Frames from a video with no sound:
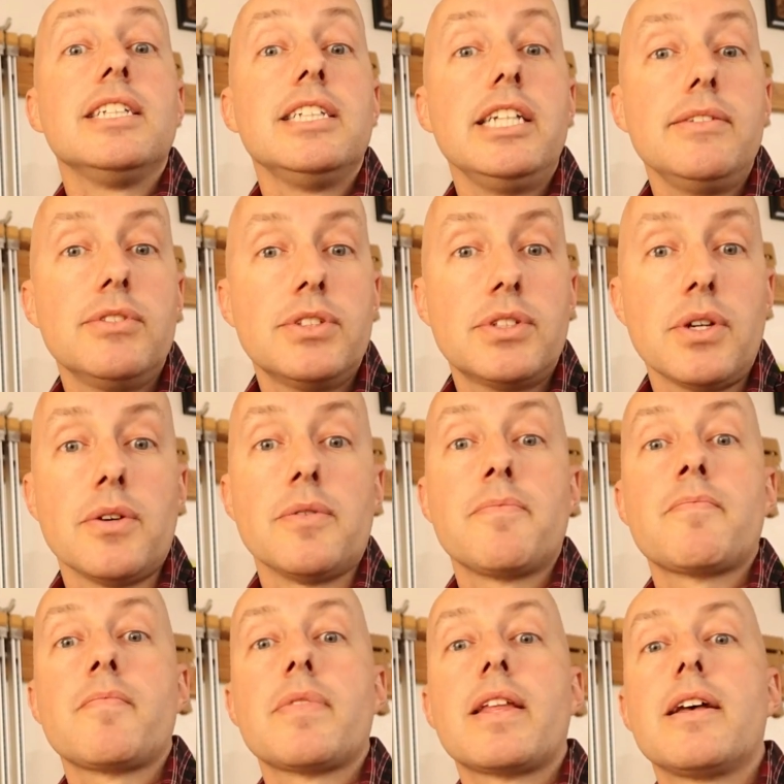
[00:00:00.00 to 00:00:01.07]
Even so,
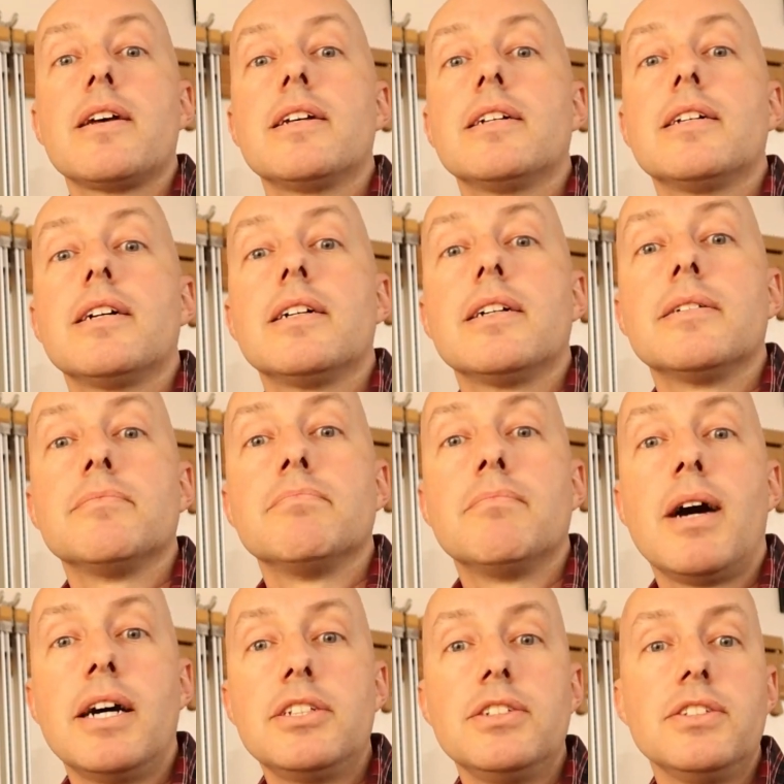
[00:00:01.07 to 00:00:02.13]

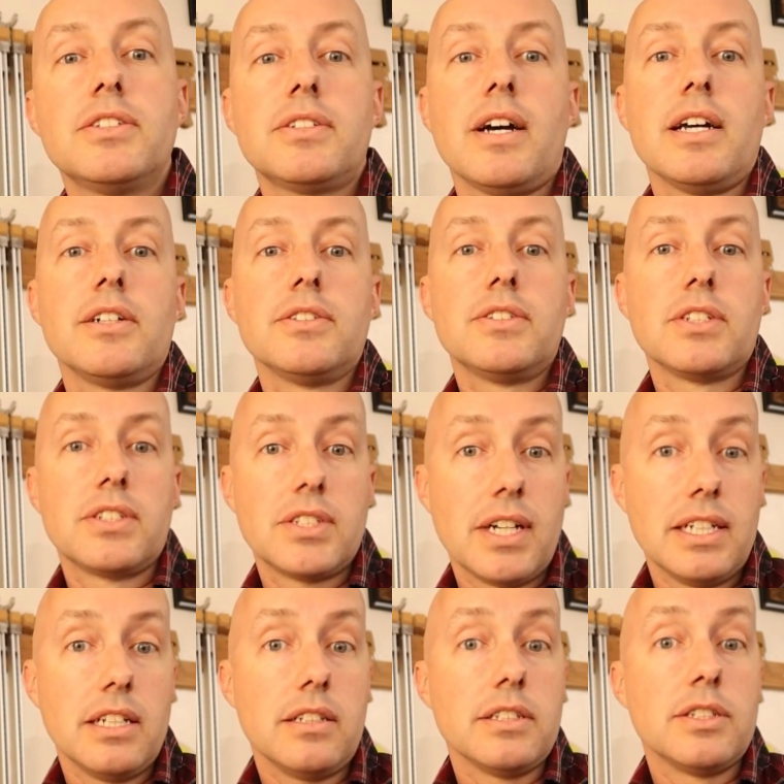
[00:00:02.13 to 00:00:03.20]
modern styles,
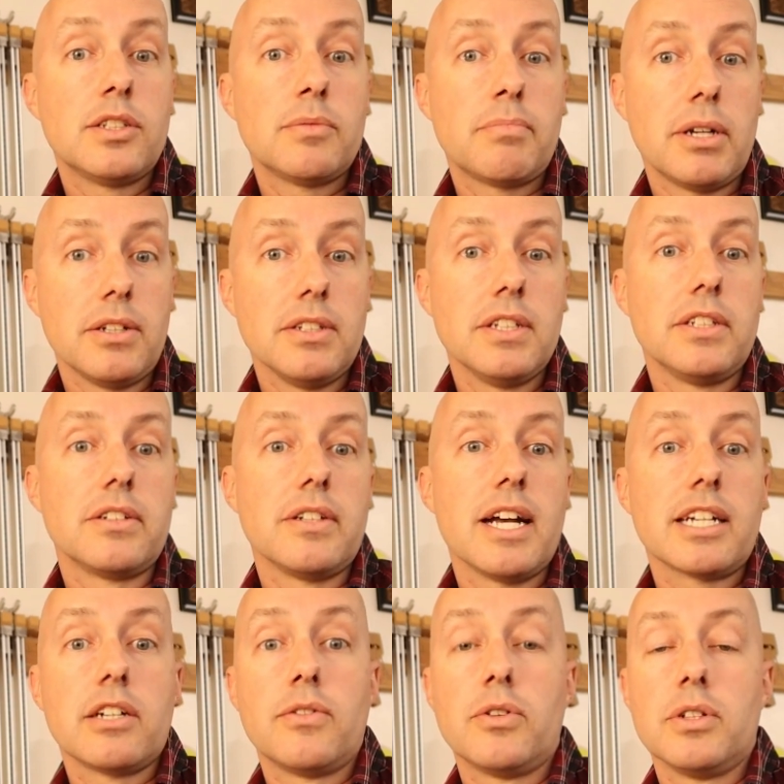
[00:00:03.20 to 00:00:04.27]
decidedly Spartan in their
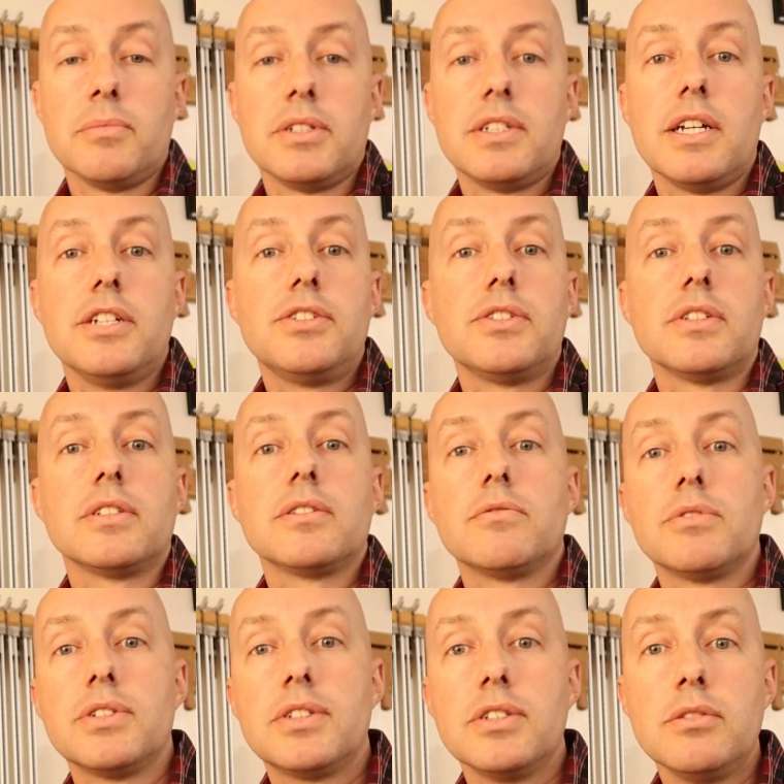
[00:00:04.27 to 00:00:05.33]
lack of ornamentation,
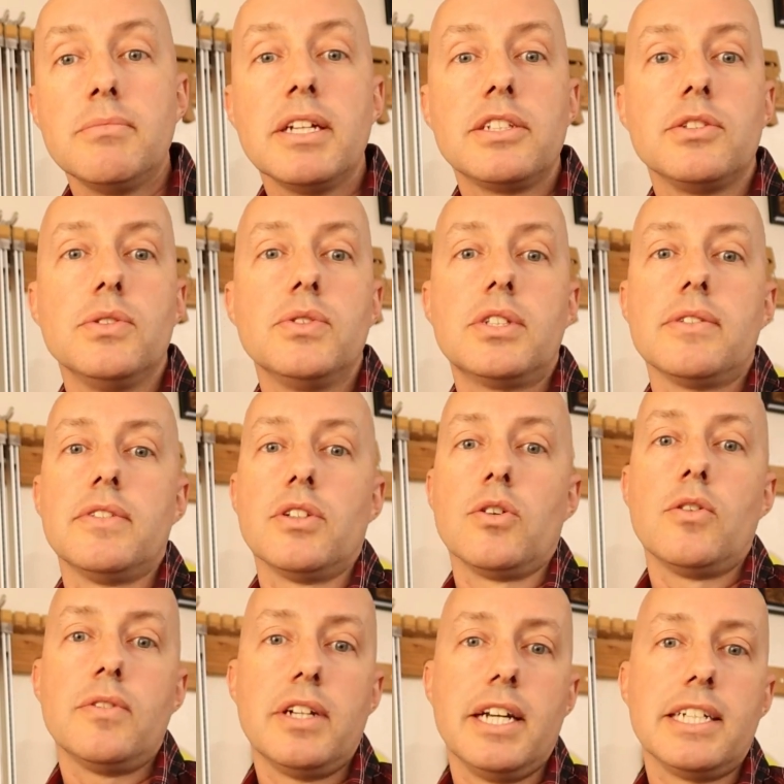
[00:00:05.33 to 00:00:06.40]
will still make use of an
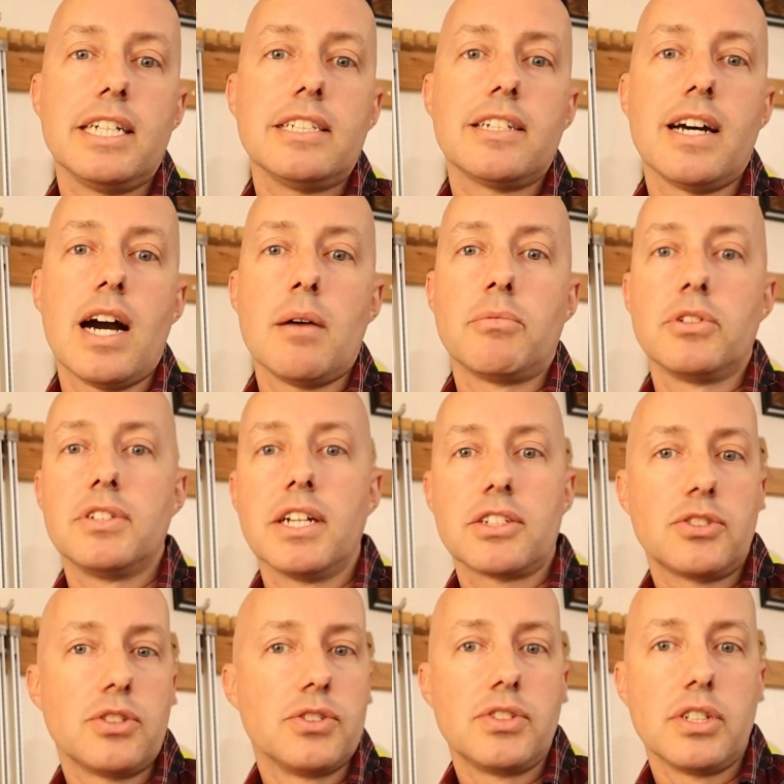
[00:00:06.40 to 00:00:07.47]
overhanging top or
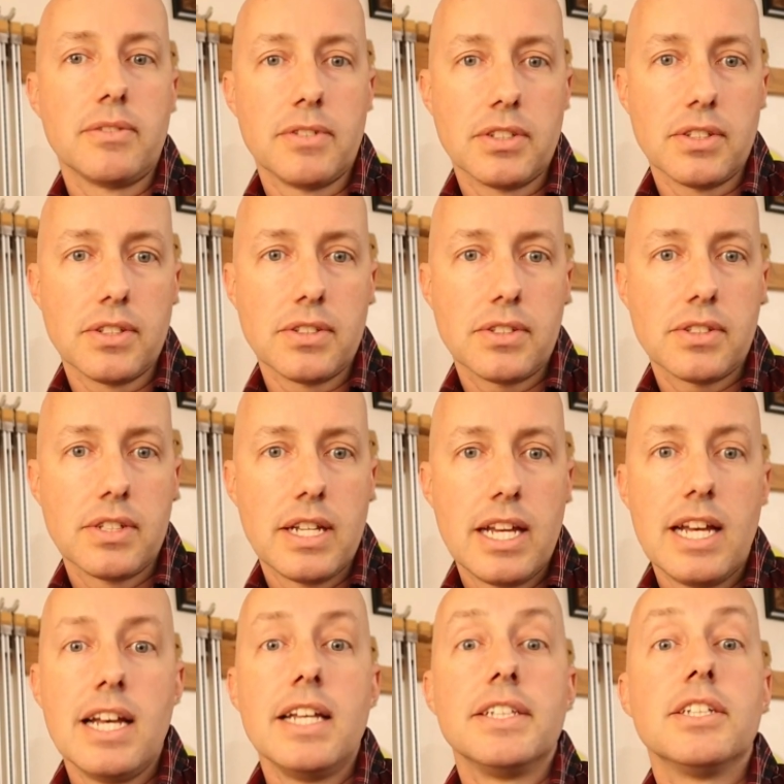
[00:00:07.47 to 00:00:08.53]
textured surfaces.
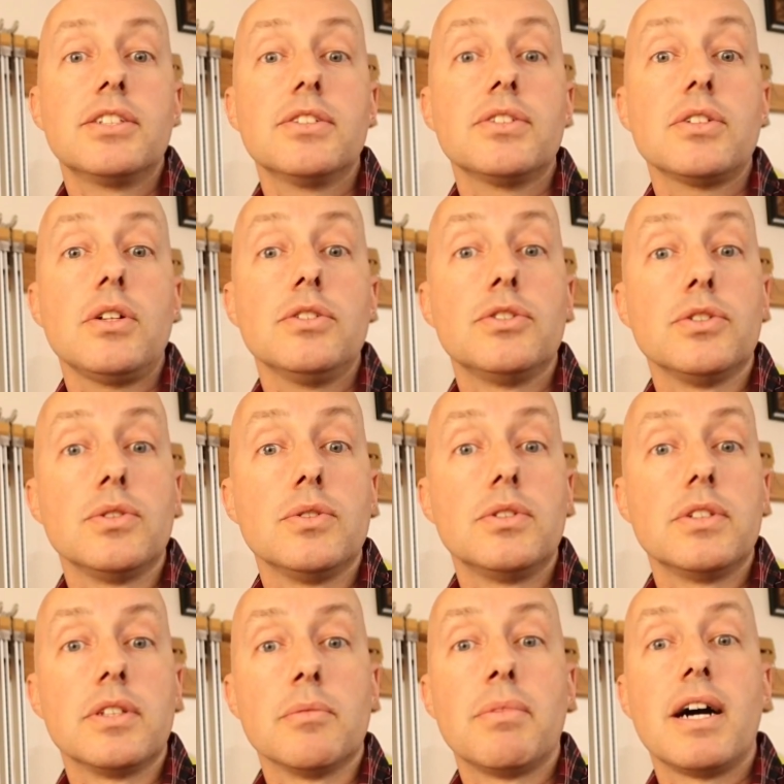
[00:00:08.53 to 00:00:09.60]
This is all due
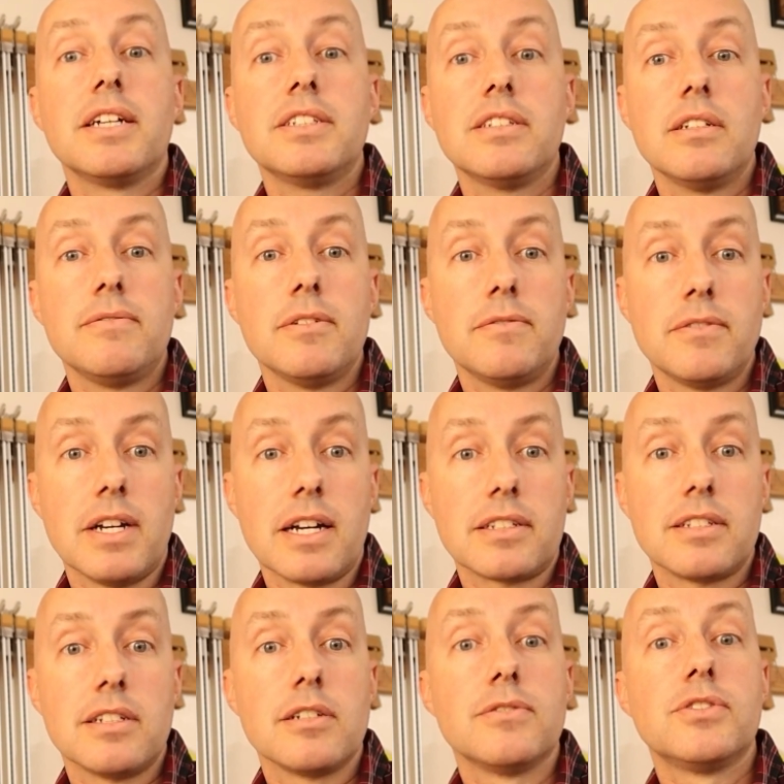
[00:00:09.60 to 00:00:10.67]
to the positive
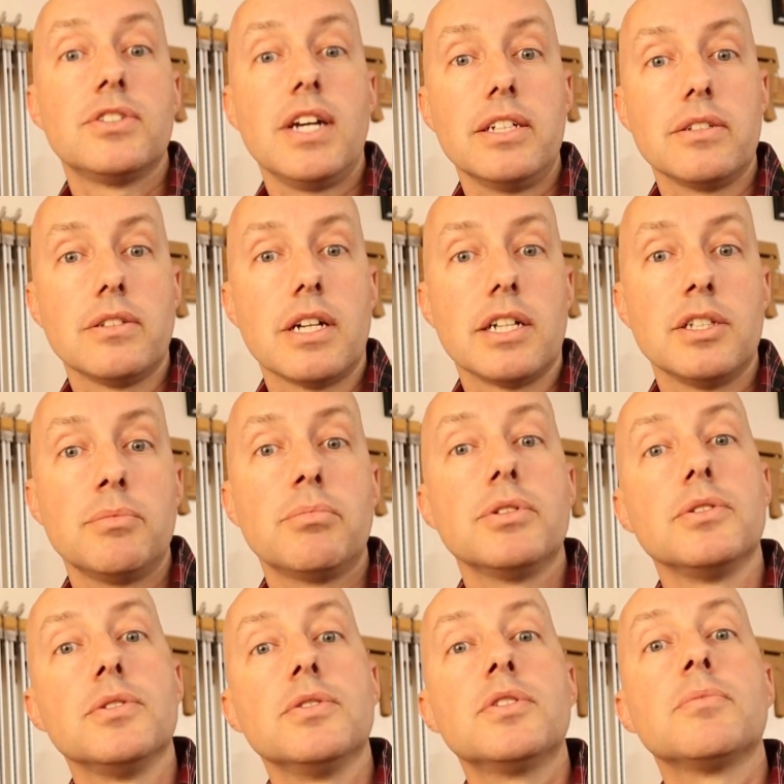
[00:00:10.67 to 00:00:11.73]
effect of shadow lines
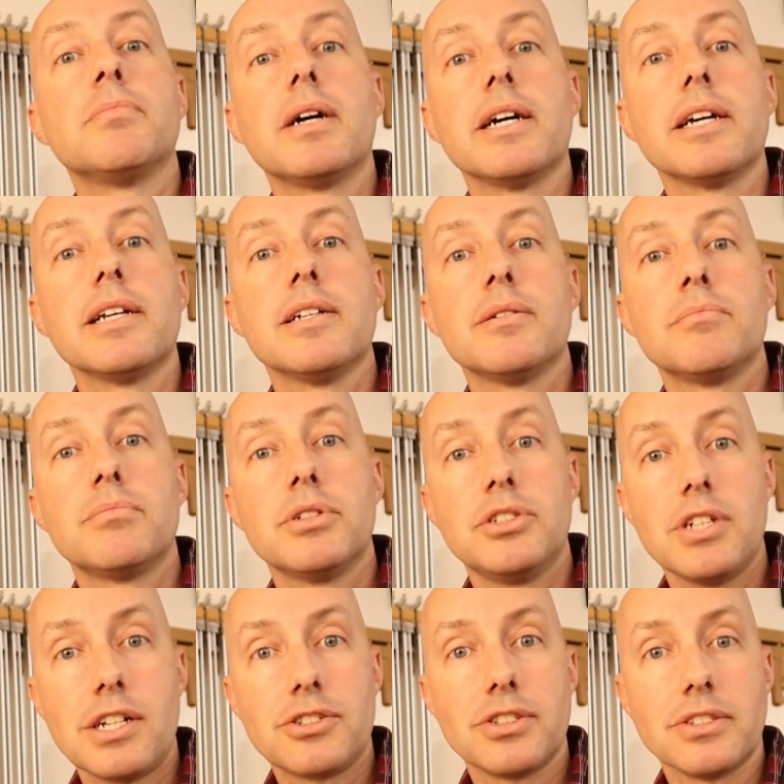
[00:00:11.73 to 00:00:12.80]
produced by
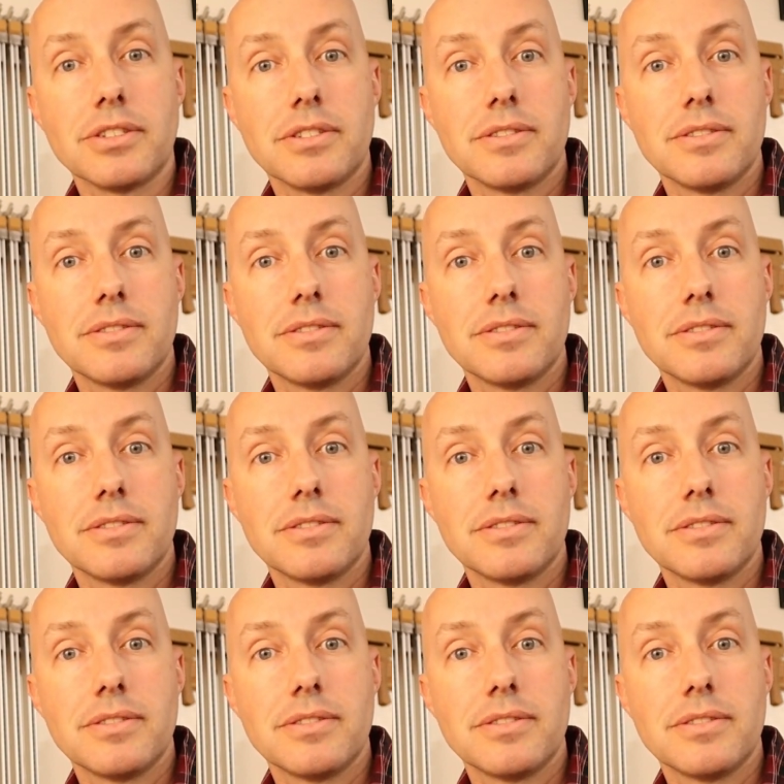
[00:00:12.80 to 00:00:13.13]
projection.